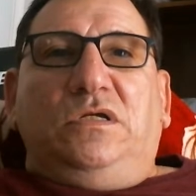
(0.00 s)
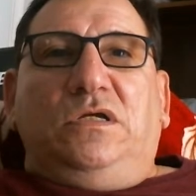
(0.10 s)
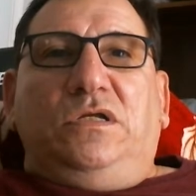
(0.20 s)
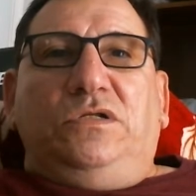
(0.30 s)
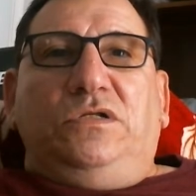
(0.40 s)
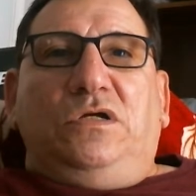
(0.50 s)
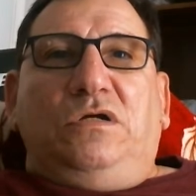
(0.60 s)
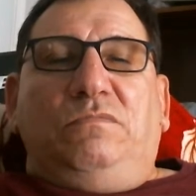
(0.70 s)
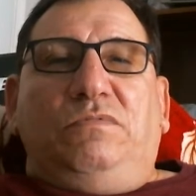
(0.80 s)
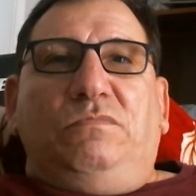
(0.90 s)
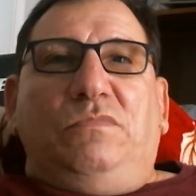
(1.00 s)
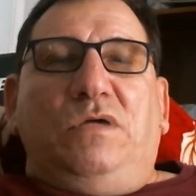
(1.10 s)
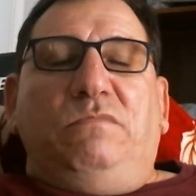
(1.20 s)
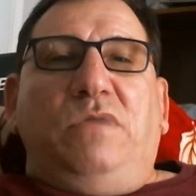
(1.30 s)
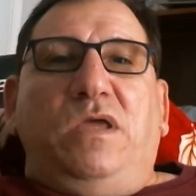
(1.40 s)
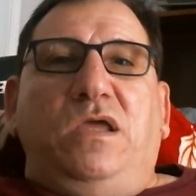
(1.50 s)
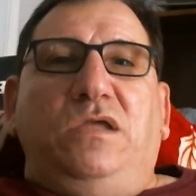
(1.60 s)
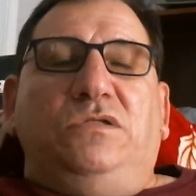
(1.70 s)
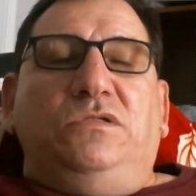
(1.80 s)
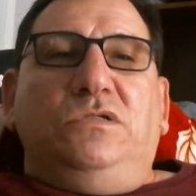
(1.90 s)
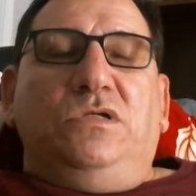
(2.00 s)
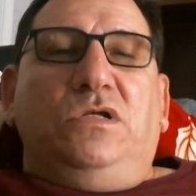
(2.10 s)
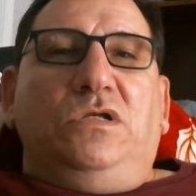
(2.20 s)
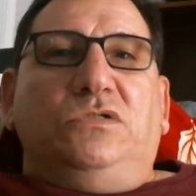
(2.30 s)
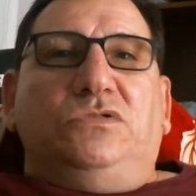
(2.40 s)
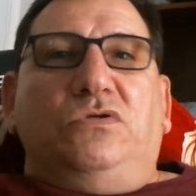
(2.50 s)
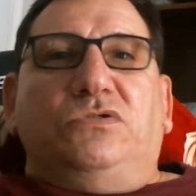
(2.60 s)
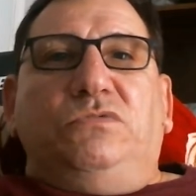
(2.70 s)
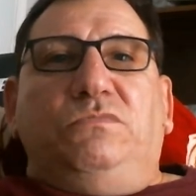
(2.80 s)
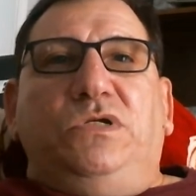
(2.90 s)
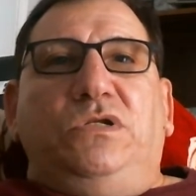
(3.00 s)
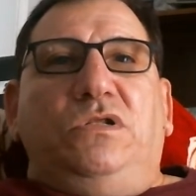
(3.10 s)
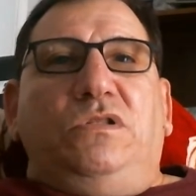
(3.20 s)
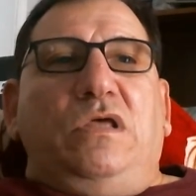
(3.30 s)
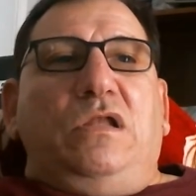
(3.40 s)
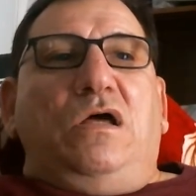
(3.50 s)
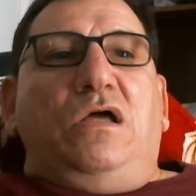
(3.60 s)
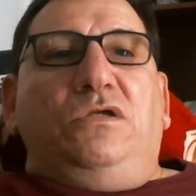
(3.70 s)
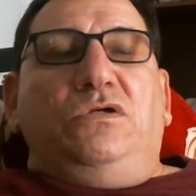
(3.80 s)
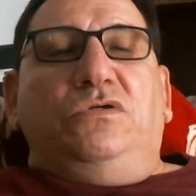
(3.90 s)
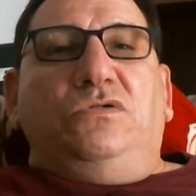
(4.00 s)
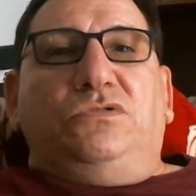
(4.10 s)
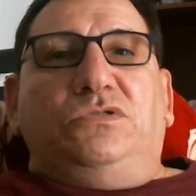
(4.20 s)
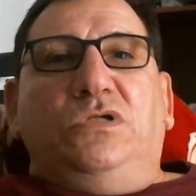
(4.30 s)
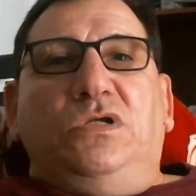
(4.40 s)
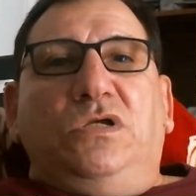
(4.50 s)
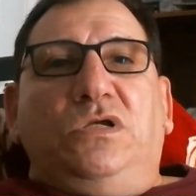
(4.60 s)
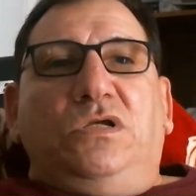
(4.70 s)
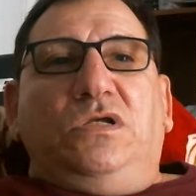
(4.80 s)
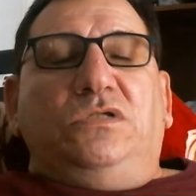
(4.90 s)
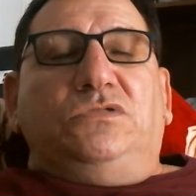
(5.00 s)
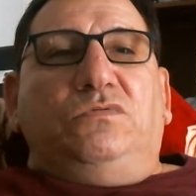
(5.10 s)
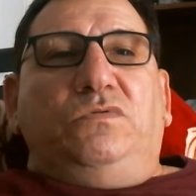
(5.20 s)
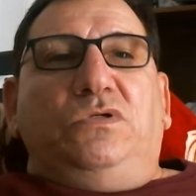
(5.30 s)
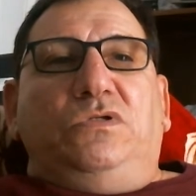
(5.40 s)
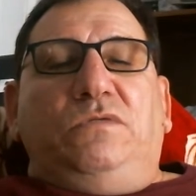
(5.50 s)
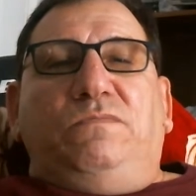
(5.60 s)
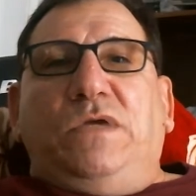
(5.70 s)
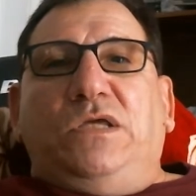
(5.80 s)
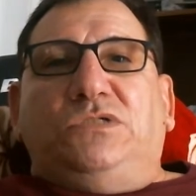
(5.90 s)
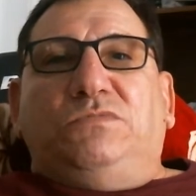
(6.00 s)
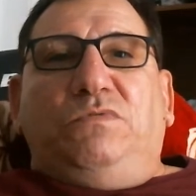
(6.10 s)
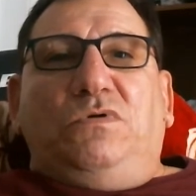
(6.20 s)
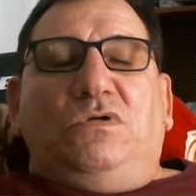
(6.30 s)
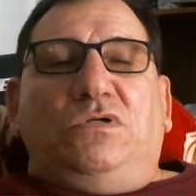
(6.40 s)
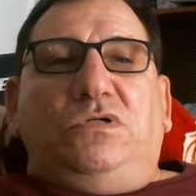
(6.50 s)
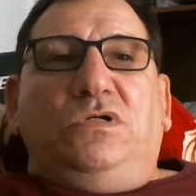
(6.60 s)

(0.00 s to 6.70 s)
And but my main social media that I use is really Facebook